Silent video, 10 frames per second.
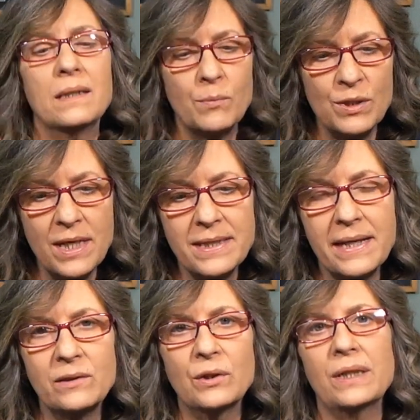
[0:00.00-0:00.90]
once I
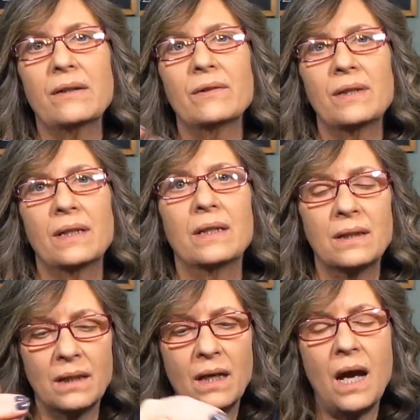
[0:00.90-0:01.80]
take a look at everything,
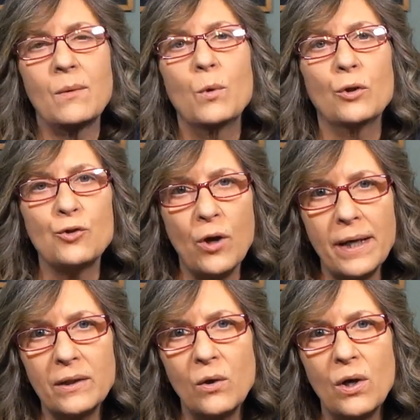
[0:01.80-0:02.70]
I will
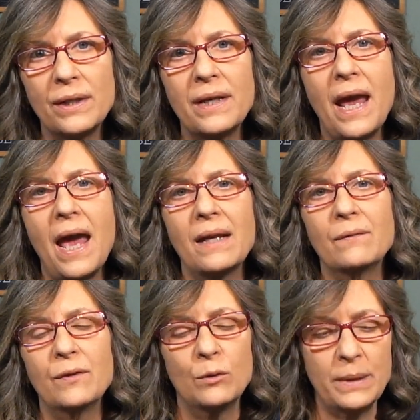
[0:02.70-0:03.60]
try it on
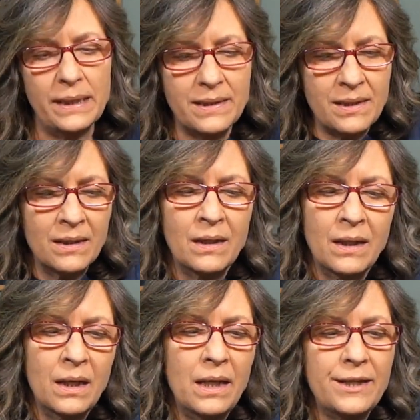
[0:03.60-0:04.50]
and film it.
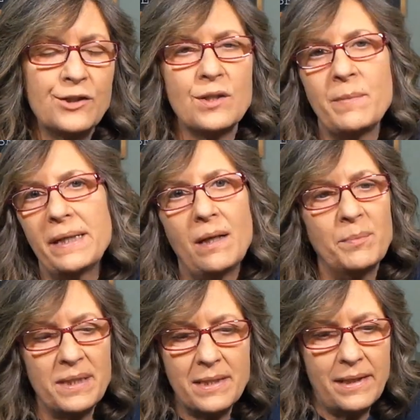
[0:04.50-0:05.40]
It just might
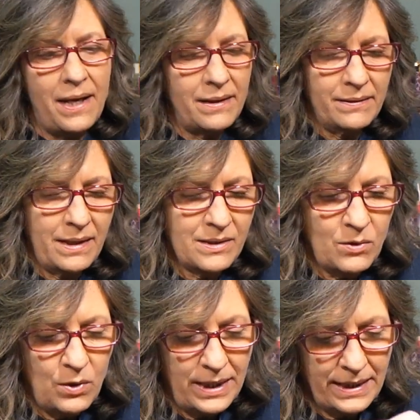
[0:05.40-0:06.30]
not be today. That's
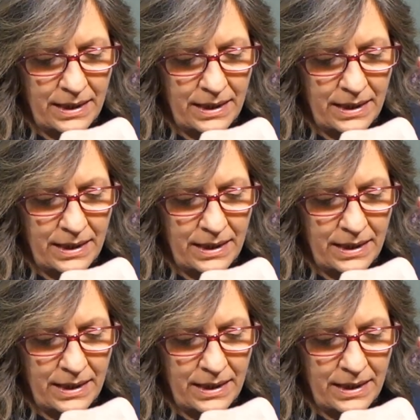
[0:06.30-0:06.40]
all I